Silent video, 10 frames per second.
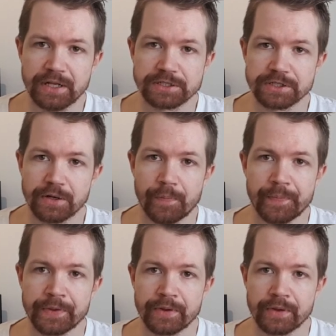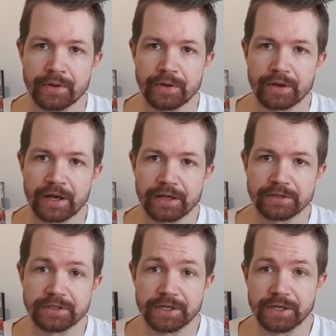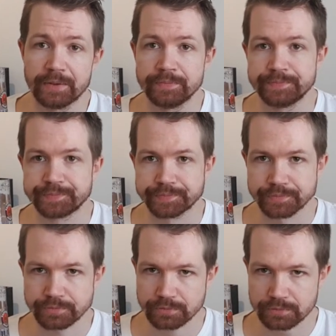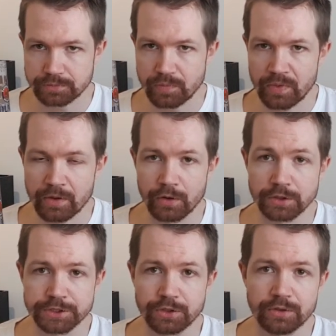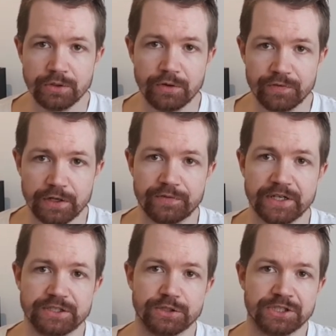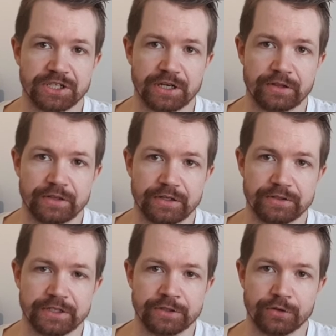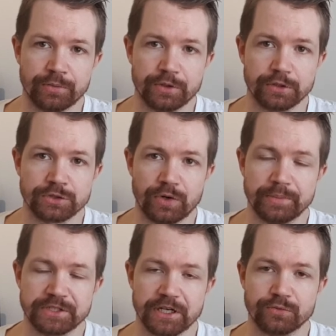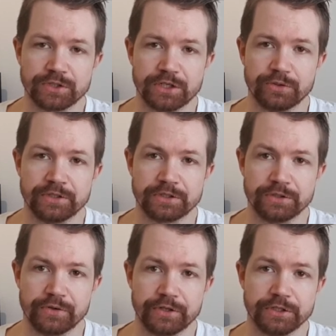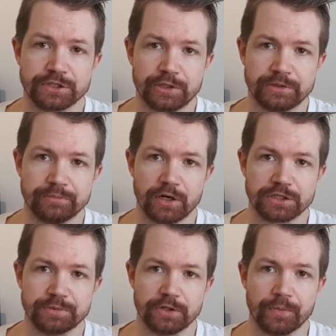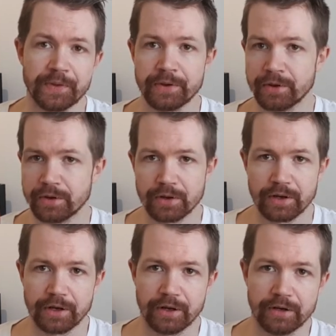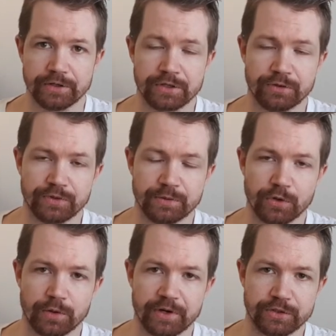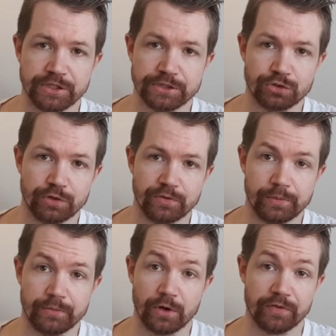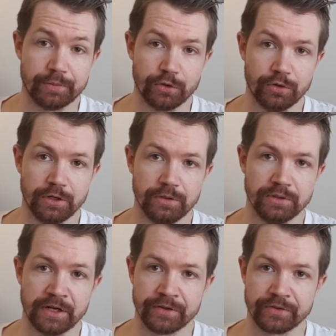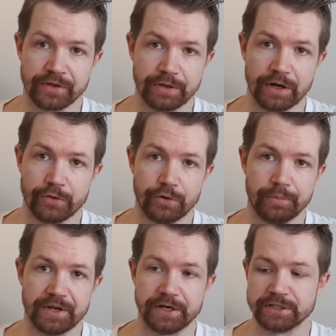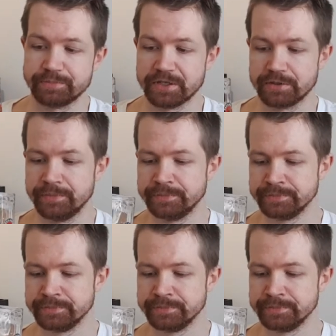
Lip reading: Pilsner, and also feel free to check out the link to the brewer's website, which I will link to in the description box below. You can read more about the history of the brewery and their other beers, but